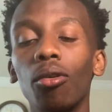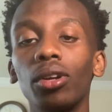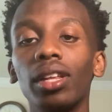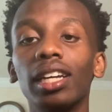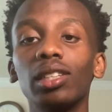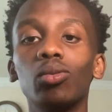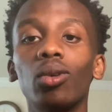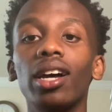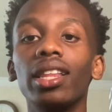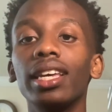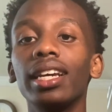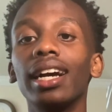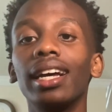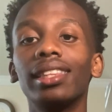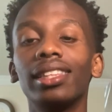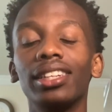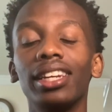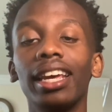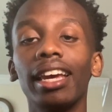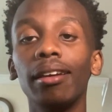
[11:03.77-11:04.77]
That's why they got the
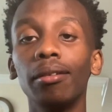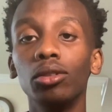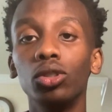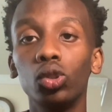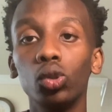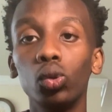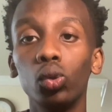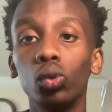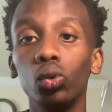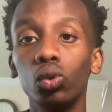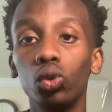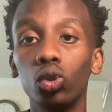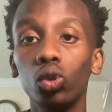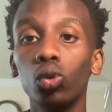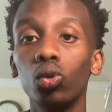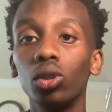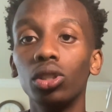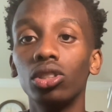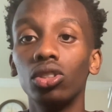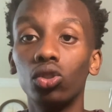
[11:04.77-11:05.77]
name Jew,
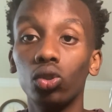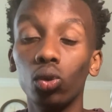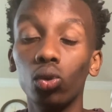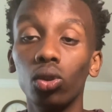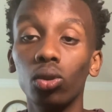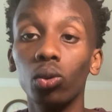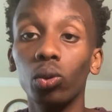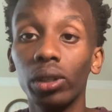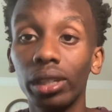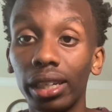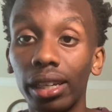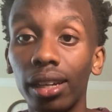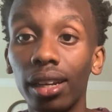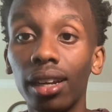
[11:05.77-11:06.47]
Jewish jewelry.